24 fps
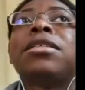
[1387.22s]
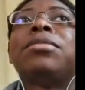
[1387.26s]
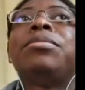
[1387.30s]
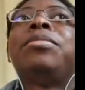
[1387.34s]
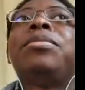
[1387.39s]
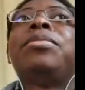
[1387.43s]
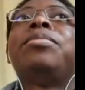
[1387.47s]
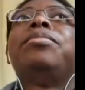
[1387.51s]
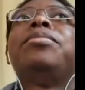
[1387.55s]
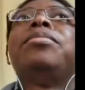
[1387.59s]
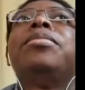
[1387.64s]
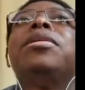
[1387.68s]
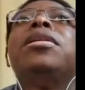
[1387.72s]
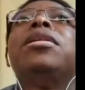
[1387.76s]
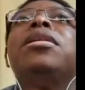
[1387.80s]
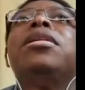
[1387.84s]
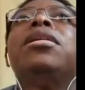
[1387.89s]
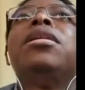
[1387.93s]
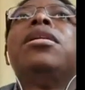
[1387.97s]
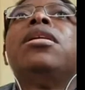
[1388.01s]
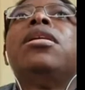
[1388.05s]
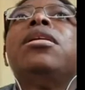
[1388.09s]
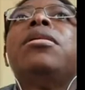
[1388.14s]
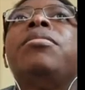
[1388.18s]
it
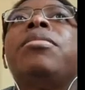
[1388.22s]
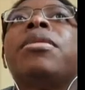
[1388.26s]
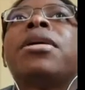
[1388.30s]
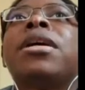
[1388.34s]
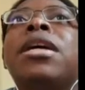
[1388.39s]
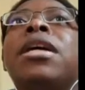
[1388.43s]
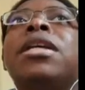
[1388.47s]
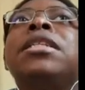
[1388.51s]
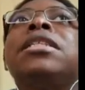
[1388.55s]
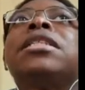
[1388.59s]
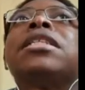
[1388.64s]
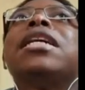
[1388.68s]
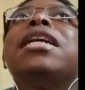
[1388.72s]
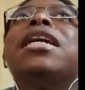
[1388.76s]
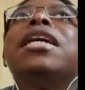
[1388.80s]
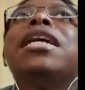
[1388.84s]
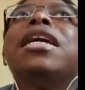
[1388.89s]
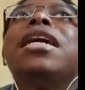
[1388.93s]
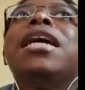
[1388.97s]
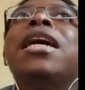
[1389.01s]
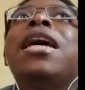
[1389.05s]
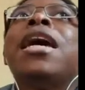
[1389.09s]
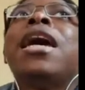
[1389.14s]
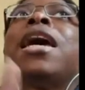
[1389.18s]
will progress
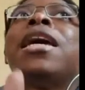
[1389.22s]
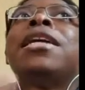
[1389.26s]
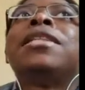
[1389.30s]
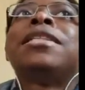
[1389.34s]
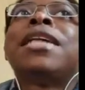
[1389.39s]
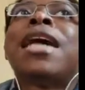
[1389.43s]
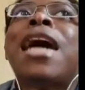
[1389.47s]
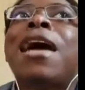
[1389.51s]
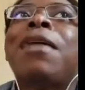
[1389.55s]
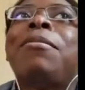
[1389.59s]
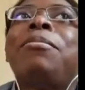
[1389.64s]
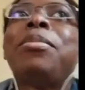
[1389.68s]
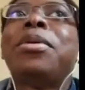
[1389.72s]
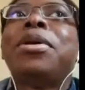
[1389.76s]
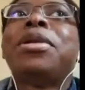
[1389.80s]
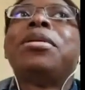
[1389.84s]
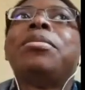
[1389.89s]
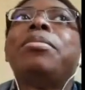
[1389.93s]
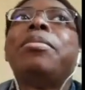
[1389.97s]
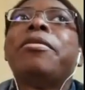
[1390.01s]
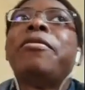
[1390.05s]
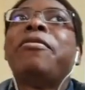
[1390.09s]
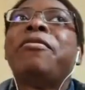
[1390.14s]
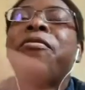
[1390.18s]

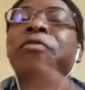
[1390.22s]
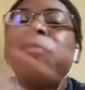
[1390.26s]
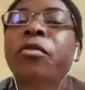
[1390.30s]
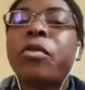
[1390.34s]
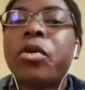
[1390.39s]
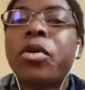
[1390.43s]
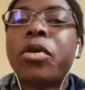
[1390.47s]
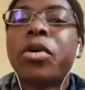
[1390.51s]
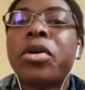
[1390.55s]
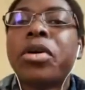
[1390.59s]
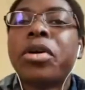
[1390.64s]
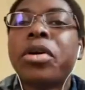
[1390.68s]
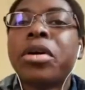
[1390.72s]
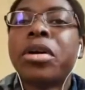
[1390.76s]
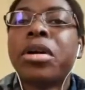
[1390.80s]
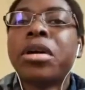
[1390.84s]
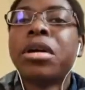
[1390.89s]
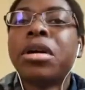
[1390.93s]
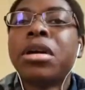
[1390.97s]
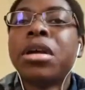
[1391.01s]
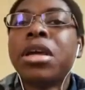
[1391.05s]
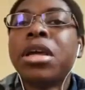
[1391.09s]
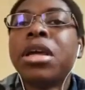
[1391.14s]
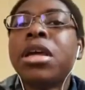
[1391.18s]
because it has
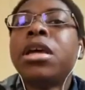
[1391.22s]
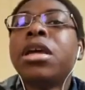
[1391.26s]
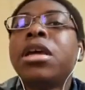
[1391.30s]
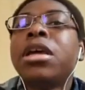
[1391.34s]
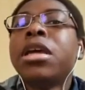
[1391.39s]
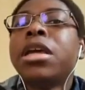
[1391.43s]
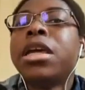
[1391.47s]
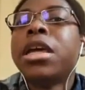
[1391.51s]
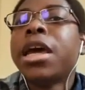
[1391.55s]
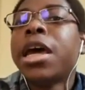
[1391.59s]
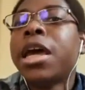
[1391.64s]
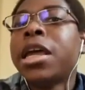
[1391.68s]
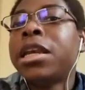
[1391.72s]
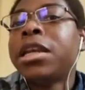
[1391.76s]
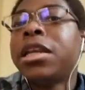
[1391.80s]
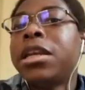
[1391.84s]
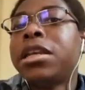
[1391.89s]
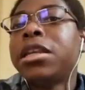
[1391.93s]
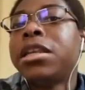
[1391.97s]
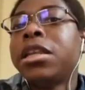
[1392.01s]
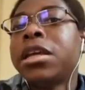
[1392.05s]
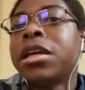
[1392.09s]
happened before.